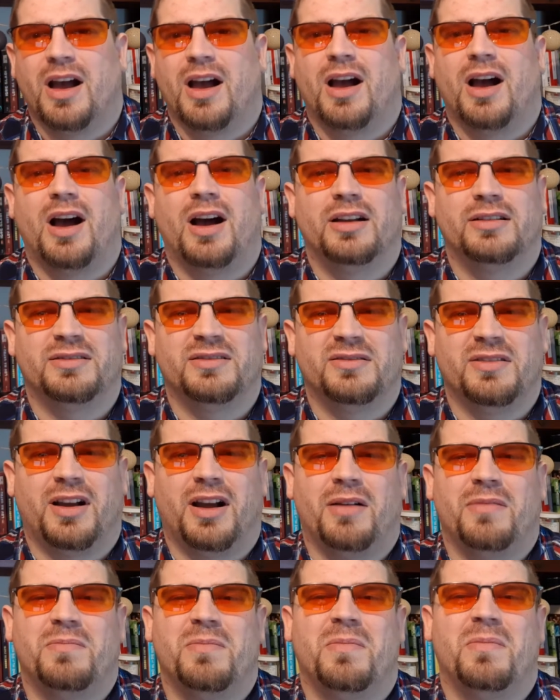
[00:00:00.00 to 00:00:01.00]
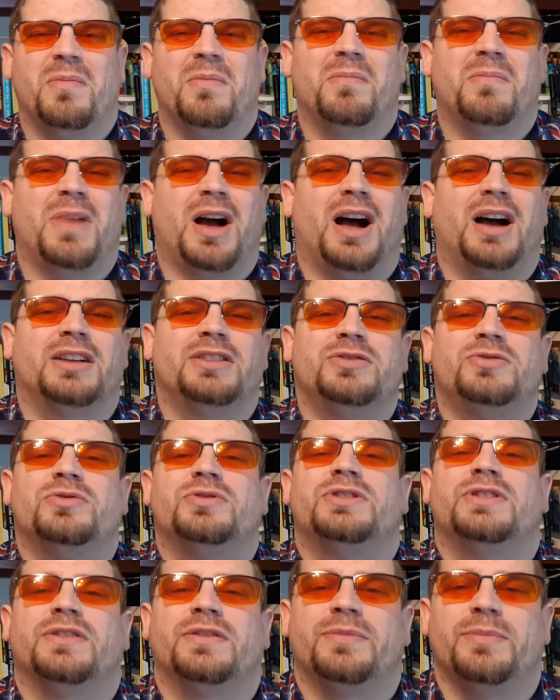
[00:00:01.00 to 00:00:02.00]

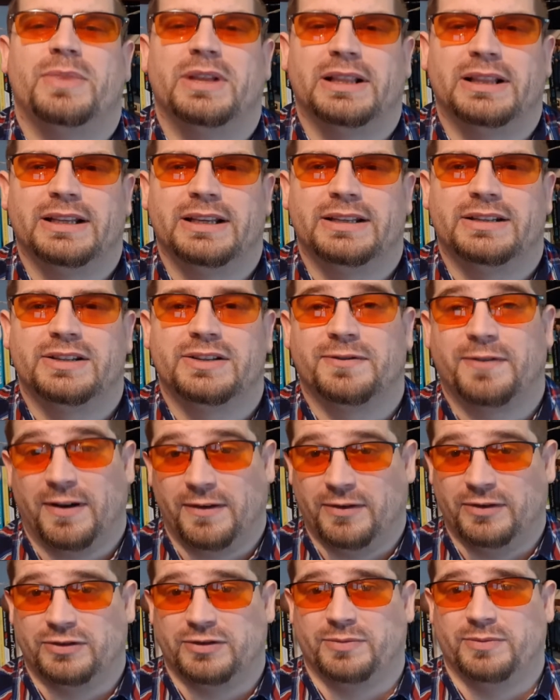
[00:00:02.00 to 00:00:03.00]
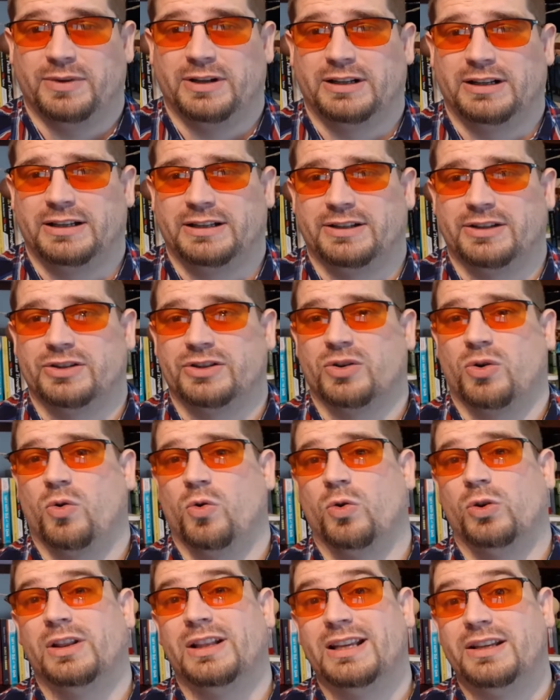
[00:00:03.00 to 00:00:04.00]
hundreds of millilitres, 500 millilitres
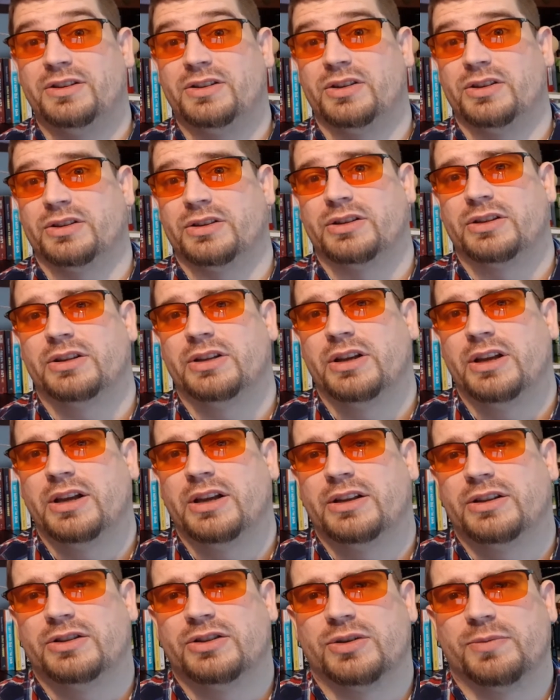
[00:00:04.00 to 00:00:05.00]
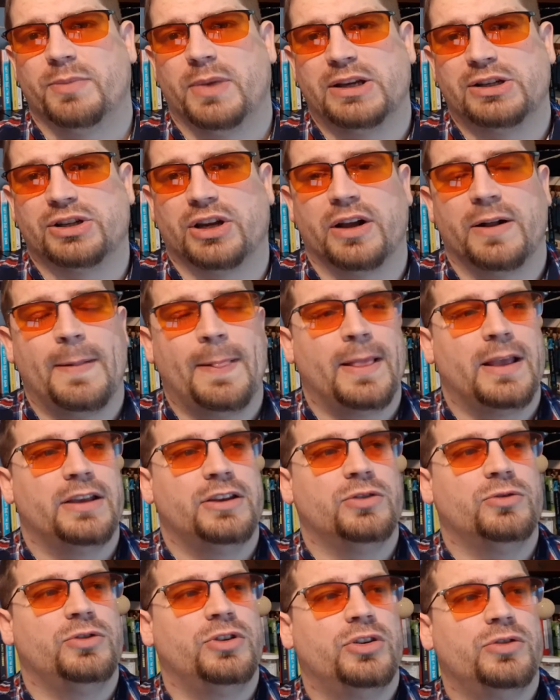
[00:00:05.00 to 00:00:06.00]
or litres to measure.
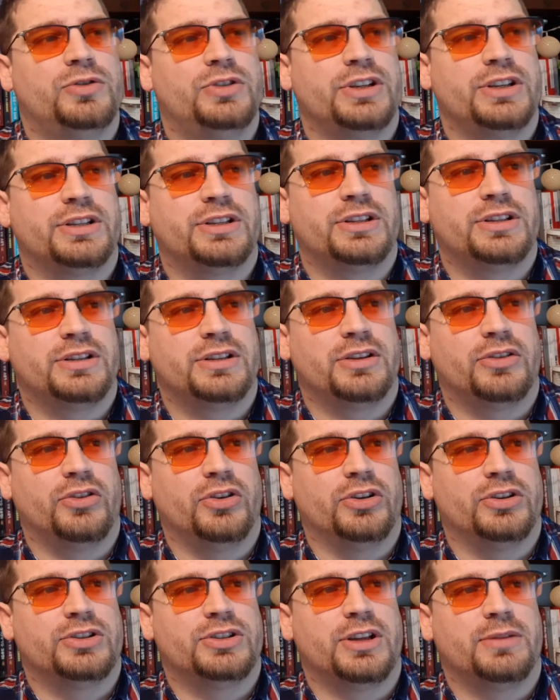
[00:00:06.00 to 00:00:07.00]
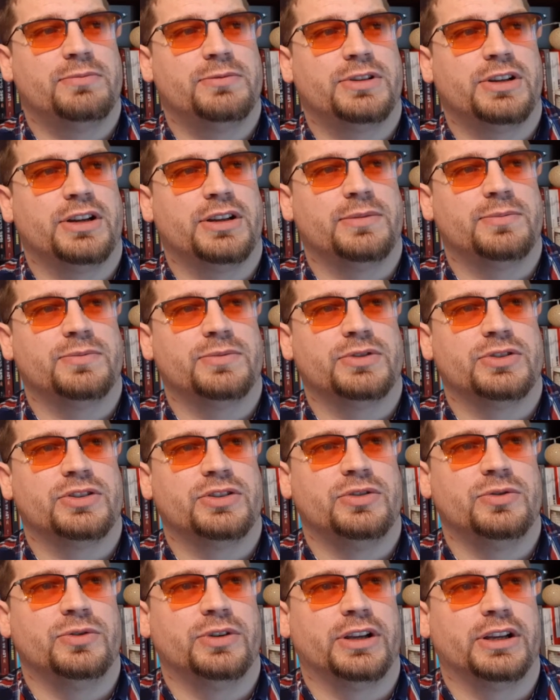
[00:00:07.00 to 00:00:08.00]
You'll notice that sometimes
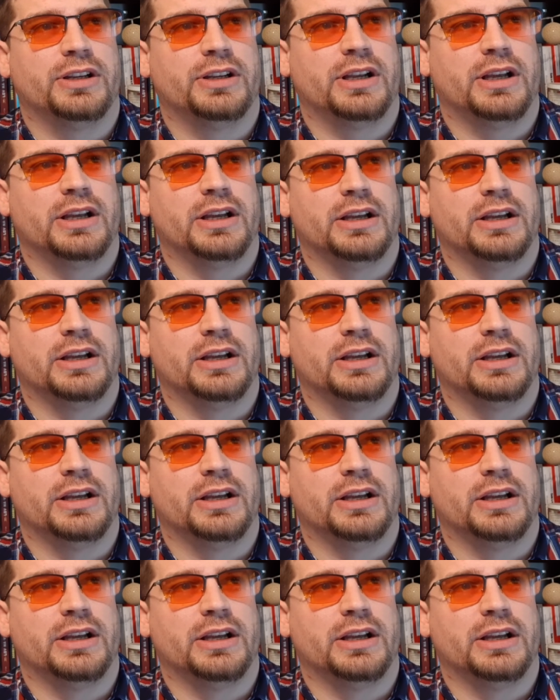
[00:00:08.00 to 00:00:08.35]
you'll get